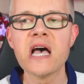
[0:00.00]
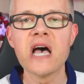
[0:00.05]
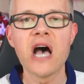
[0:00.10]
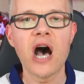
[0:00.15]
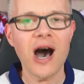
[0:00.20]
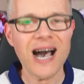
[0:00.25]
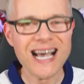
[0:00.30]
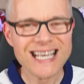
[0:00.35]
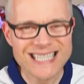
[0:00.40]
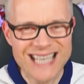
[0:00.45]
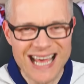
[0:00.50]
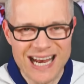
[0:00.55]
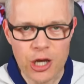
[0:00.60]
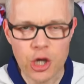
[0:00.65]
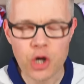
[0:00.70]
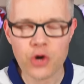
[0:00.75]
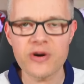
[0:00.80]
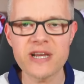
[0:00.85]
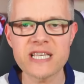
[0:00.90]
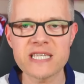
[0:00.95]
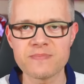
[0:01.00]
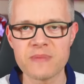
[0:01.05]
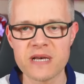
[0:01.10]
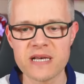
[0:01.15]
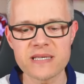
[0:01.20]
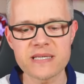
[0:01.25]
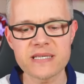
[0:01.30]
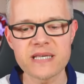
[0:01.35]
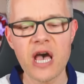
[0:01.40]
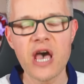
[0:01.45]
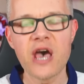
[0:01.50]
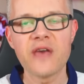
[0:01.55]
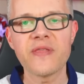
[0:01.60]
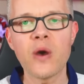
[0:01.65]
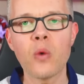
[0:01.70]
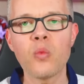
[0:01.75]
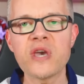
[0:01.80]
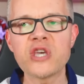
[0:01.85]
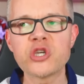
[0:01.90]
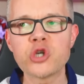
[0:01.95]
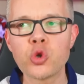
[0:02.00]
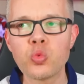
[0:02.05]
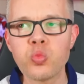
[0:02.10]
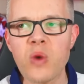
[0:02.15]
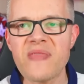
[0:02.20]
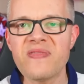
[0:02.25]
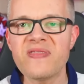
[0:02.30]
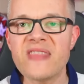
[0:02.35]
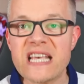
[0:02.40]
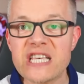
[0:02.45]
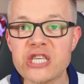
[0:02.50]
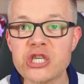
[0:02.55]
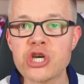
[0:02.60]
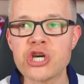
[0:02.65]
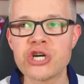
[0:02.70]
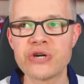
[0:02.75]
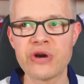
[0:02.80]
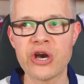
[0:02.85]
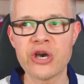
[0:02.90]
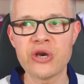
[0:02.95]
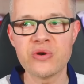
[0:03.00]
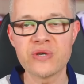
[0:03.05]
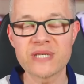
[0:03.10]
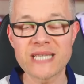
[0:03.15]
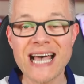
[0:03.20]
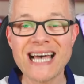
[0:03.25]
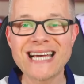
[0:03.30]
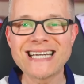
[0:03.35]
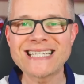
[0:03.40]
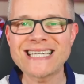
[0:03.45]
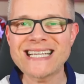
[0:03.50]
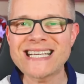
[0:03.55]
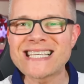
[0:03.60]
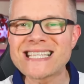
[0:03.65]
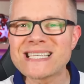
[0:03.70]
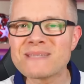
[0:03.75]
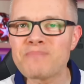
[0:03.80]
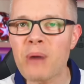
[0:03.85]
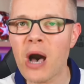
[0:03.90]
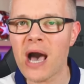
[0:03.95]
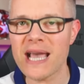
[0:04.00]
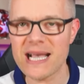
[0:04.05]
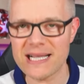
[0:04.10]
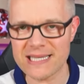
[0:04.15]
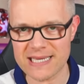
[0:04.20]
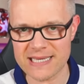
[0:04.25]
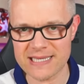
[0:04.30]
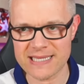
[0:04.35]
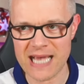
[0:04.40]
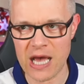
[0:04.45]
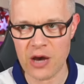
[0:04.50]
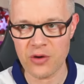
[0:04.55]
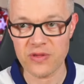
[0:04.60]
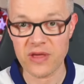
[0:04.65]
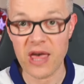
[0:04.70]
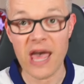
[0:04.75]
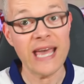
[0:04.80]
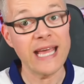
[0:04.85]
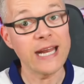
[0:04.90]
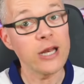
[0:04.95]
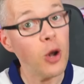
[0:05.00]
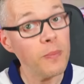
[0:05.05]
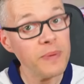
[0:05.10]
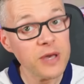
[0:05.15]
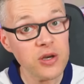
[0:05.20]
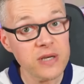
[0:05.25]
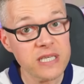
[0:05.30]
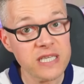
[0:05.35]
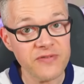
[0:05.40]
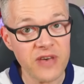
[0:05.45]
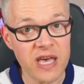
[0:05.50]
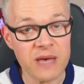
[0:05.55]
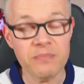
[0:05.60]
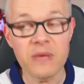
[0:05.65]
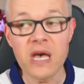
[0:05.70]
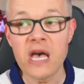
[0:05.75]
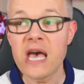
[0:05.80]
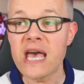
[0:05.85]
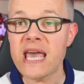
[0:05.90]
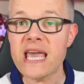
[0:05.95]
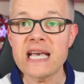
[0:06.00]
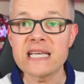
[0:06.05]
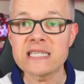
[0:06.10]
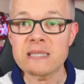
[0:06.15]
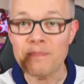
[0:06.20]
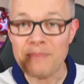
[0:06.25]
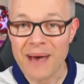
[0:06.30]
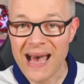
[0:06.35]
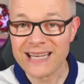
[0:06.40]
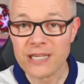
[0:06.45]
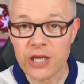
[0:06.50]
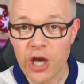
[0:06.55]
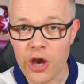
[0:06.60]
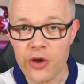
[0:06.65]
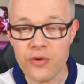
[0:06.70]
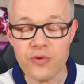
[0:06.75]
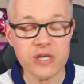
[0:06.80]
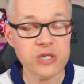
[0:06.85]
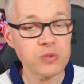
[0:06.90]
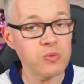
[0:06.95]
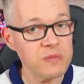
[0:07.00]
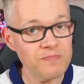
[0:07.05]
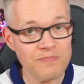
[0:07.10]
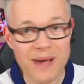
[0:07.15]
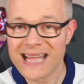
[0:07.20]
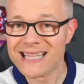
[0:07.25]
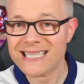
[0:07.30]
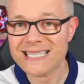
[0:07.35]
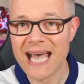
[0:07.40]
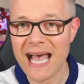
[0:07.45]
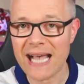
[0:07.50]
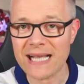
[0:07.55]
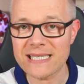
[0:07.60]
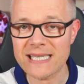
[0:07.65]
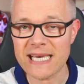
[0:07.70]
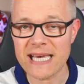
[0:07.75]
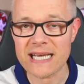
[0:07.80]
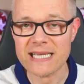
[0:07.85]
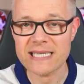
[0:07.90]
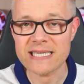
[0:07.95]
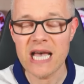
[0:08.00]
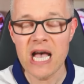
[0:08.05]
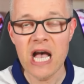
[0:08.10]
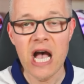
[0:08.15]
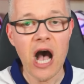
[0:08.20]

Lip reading: I said at Christmas that we should win this Euros despite Southgate, not because of him. He is a bad coach with bad tactics.